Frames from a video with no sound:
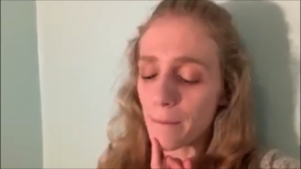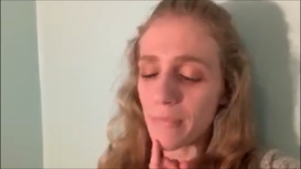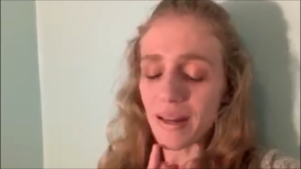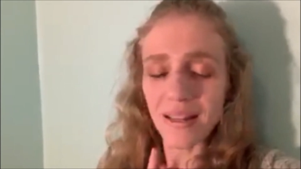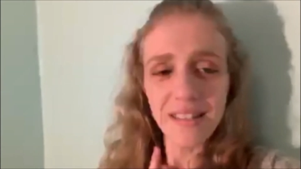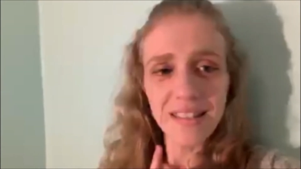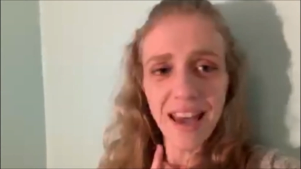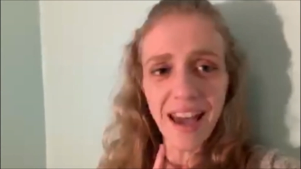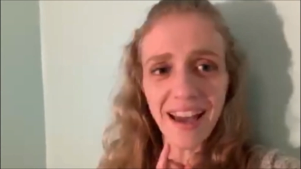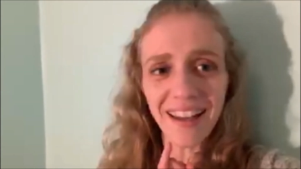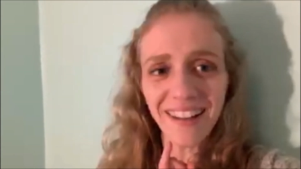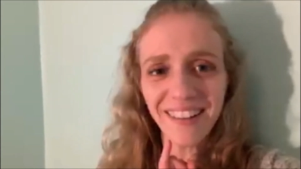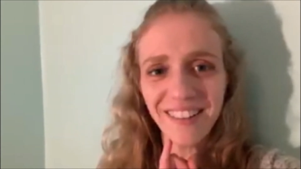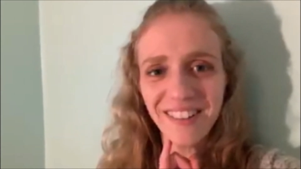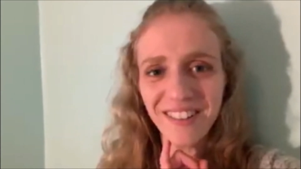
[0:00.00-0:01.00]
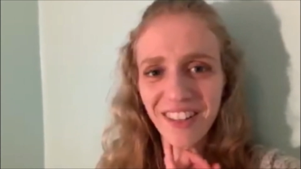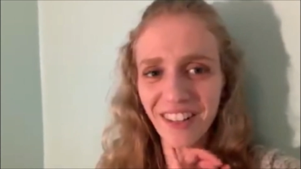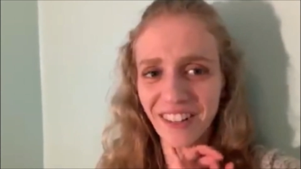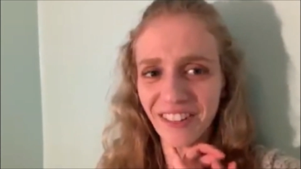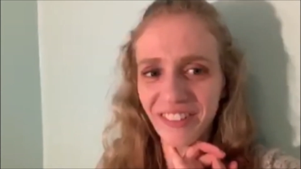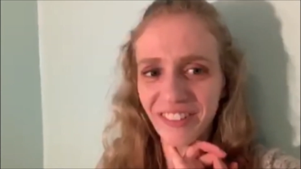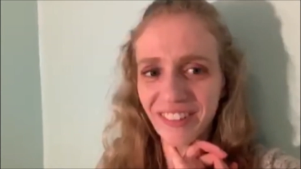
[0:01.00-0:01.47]
But yeah,
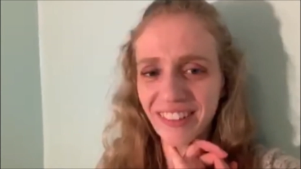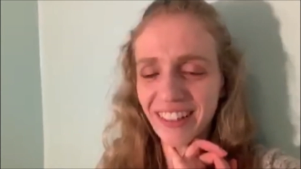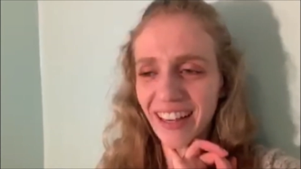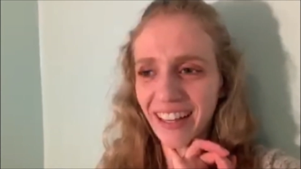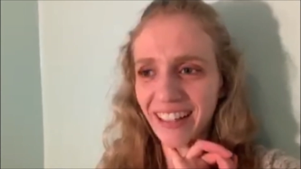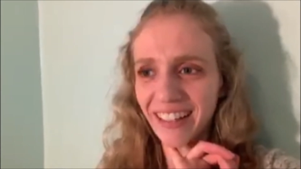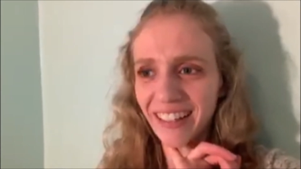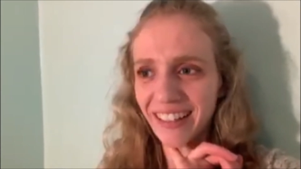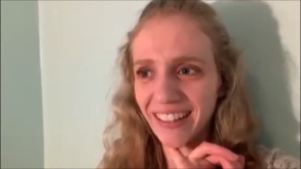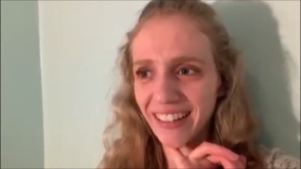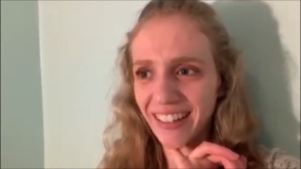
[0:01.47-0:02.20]
so guys,